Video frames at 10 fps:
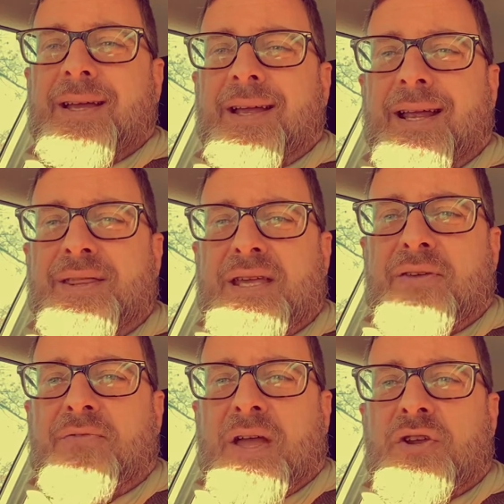in the
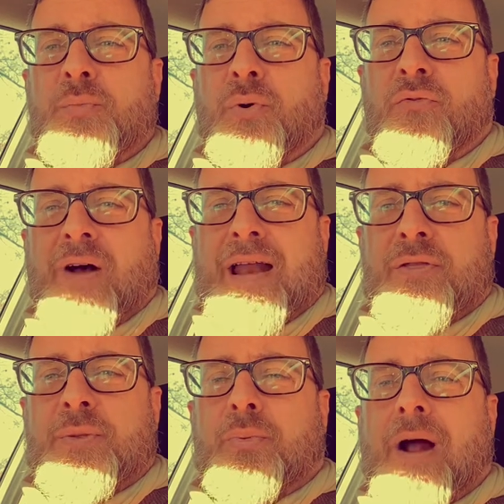event you provide it
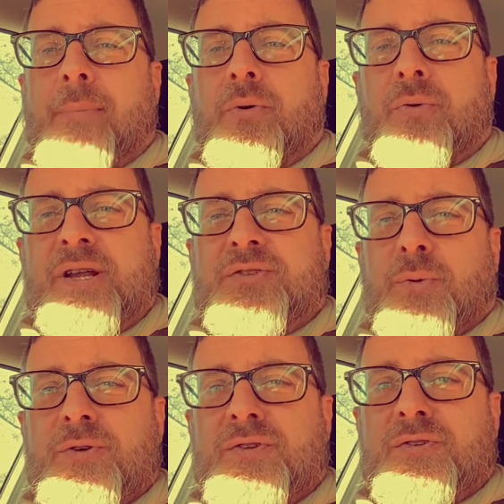the proper
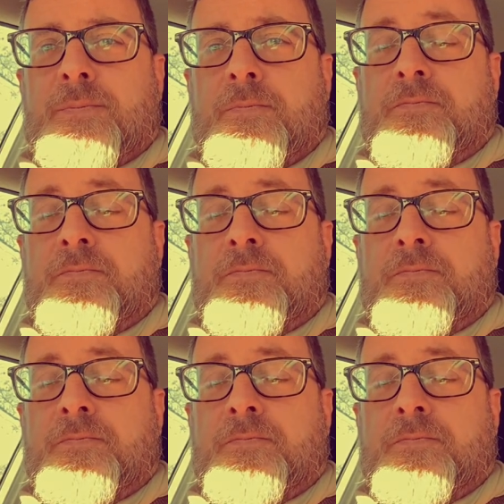resources.